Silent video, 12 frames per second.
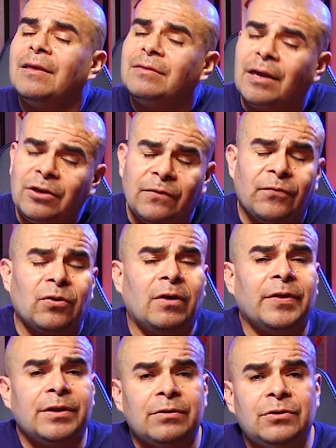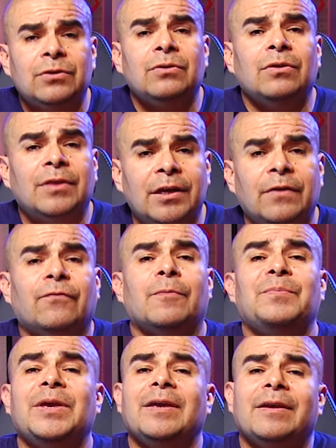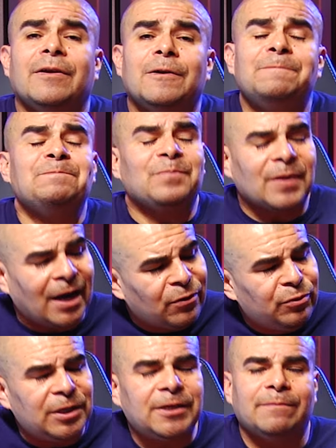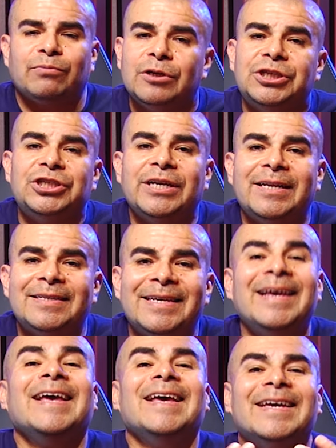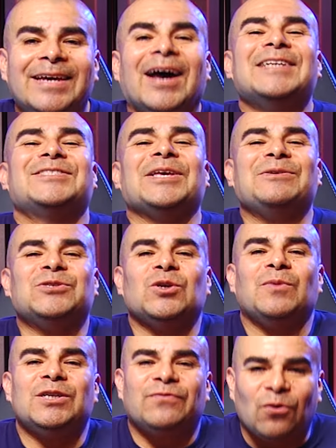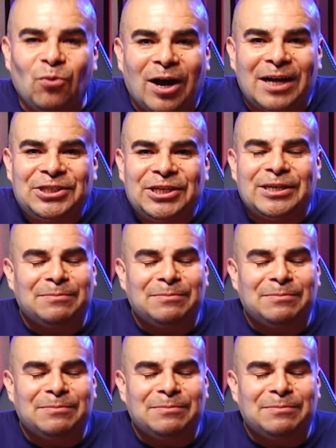Thank you for all that you do. Thank you for being here. I really appreciate it. Guys, thank you so much for watching.